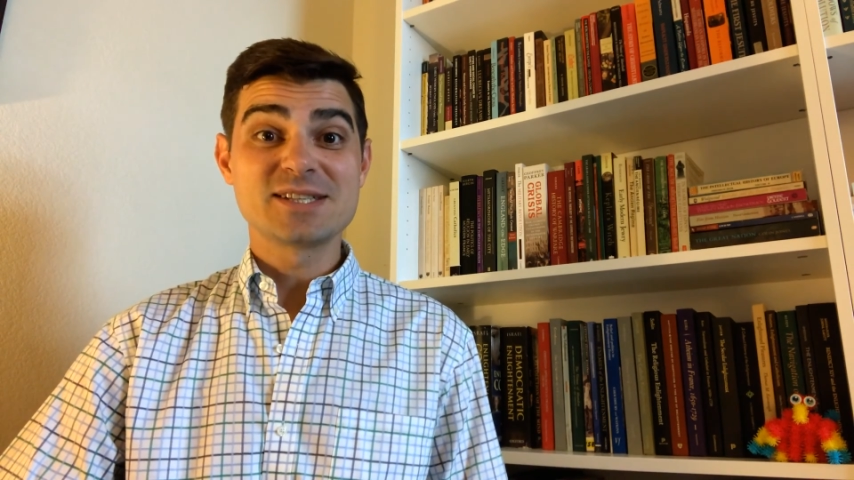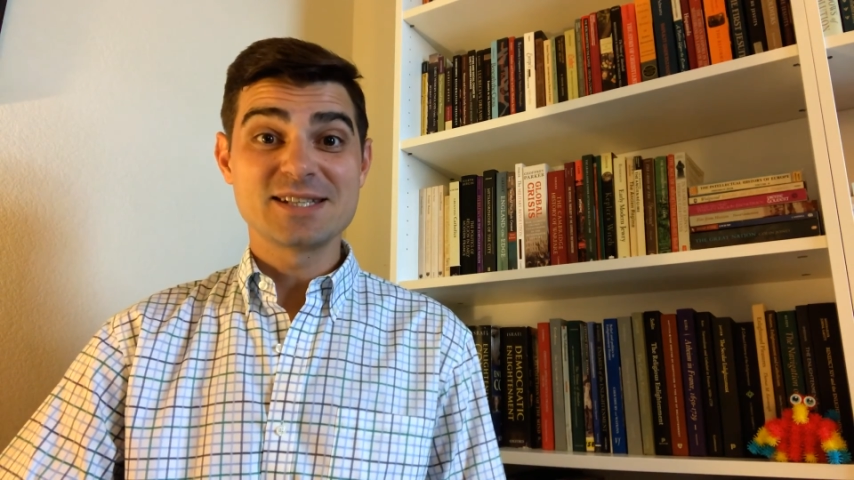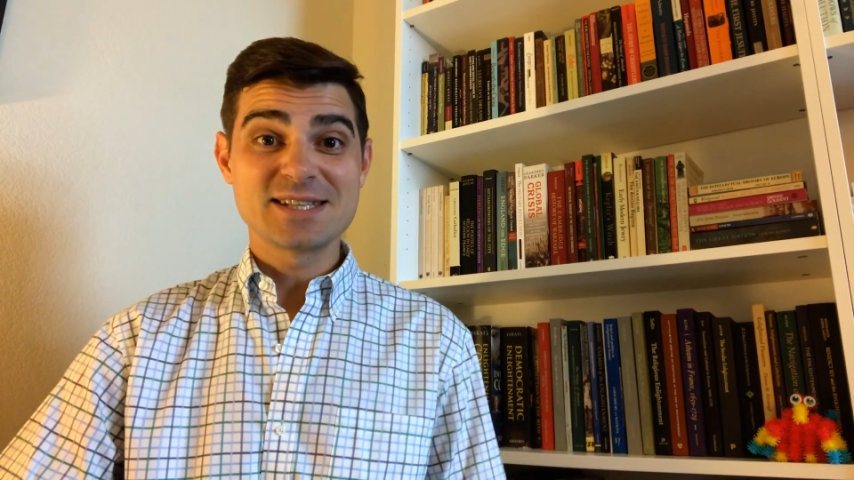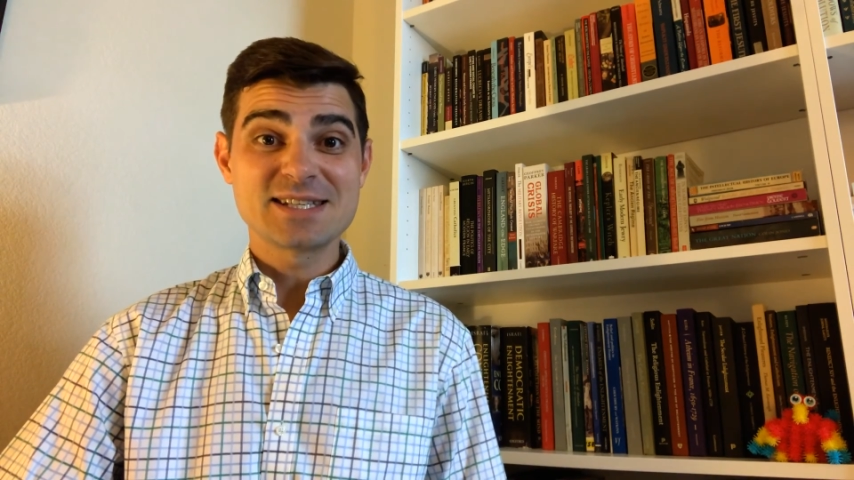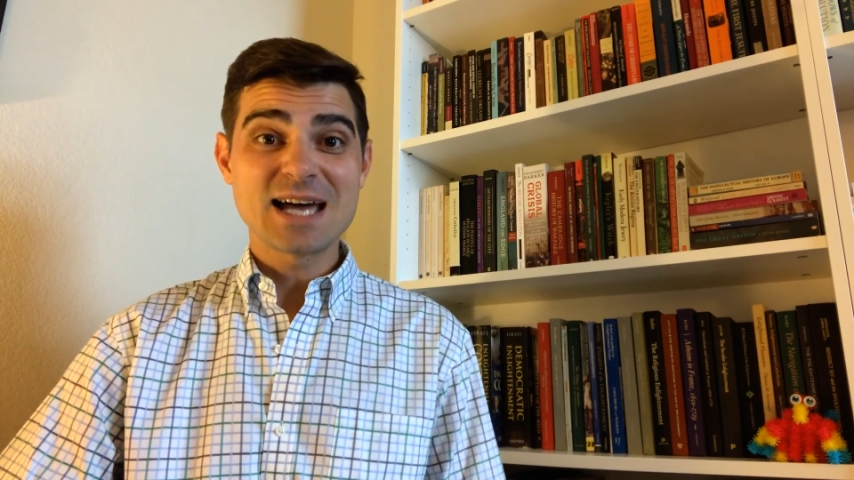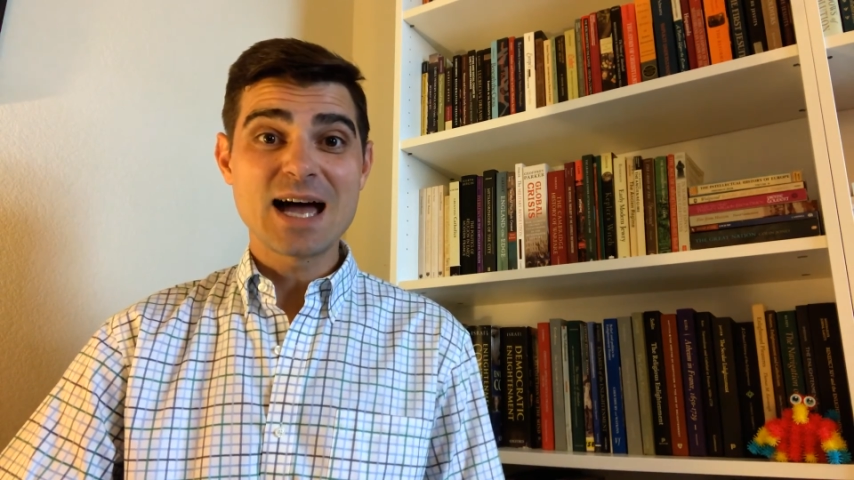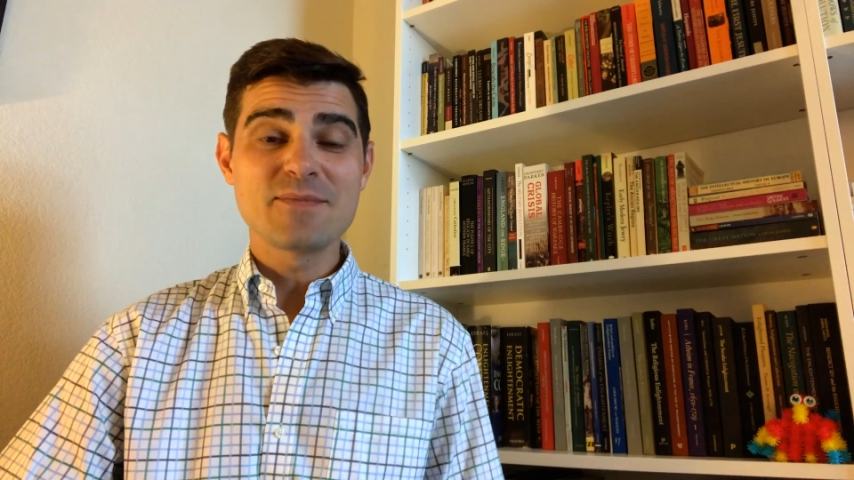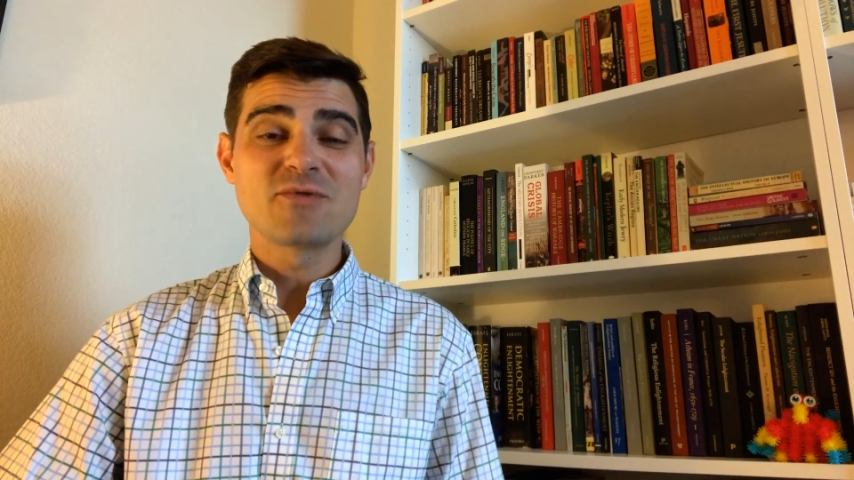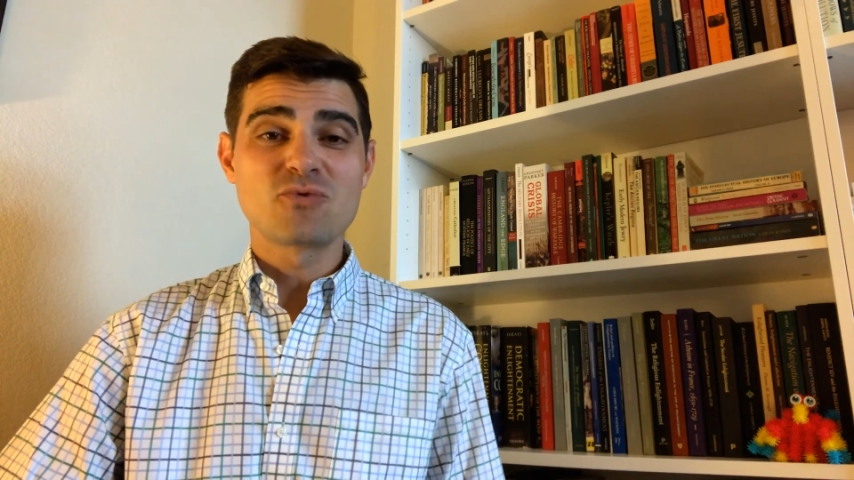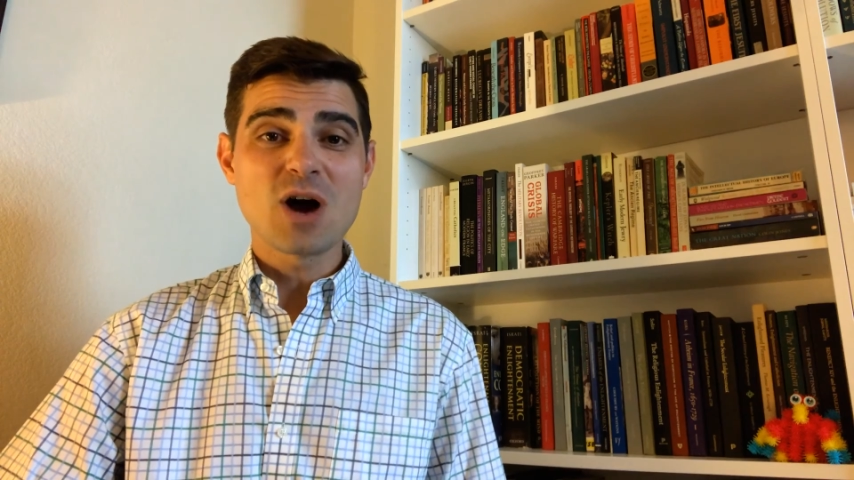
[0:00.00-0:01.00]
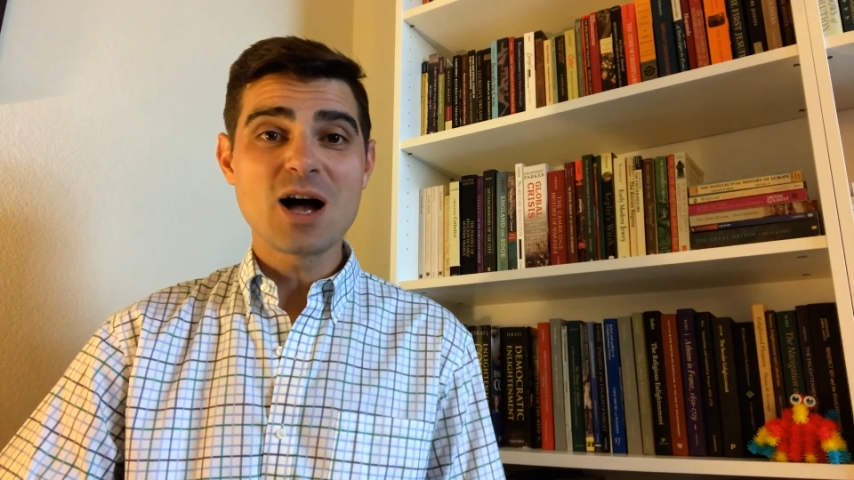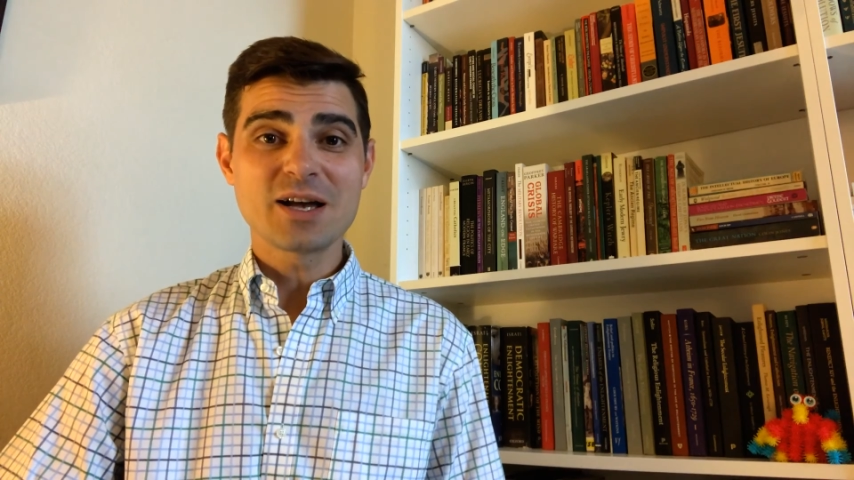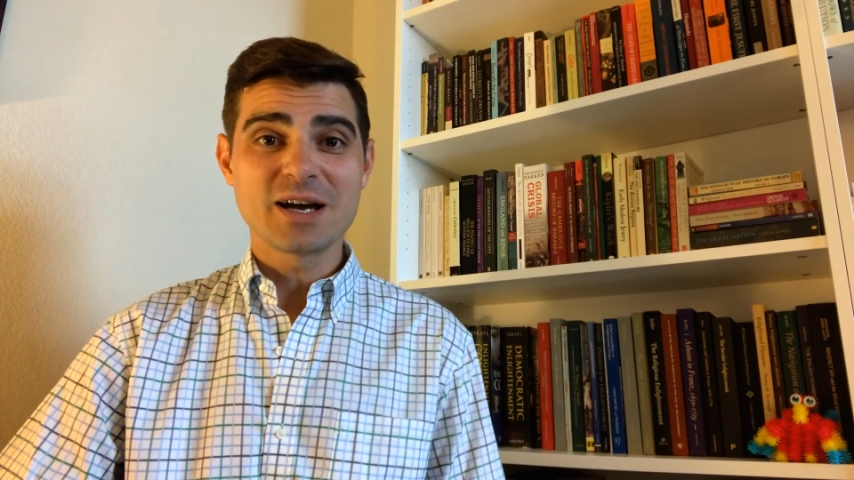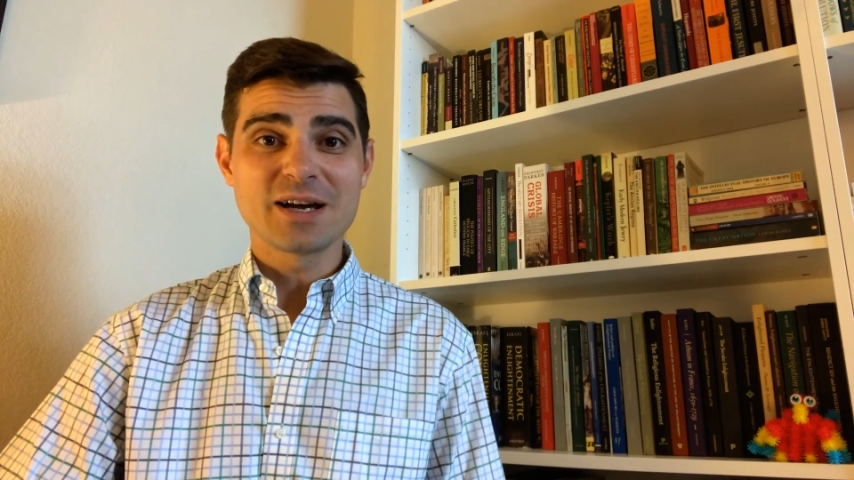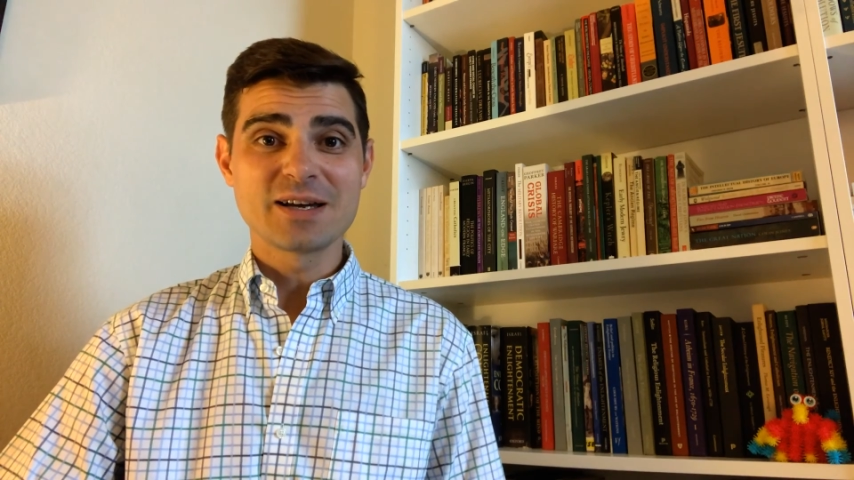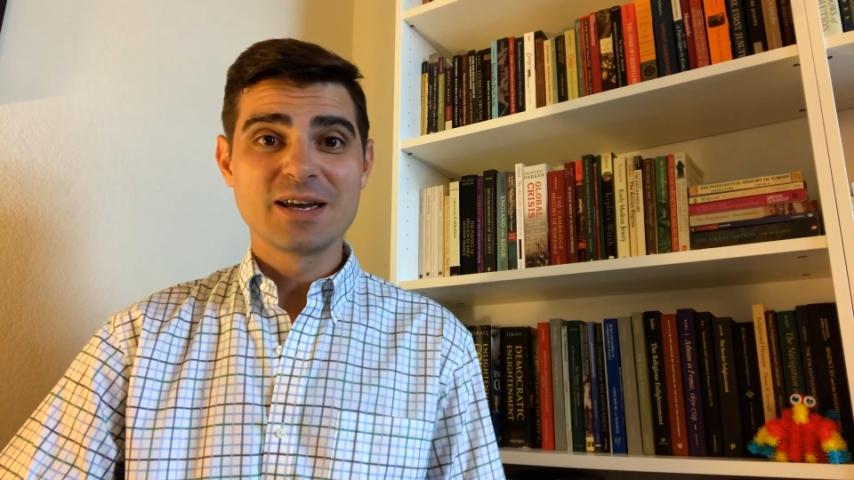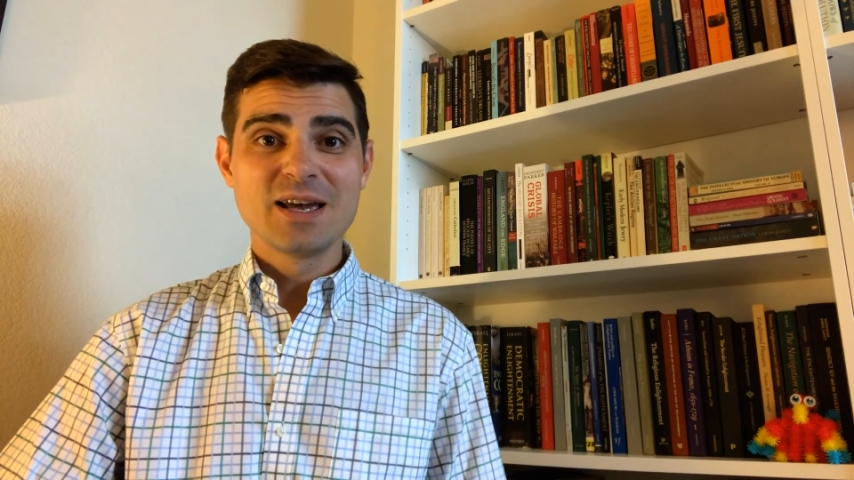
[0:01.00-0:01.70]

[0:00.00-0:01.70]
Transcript: since the time of Ranke.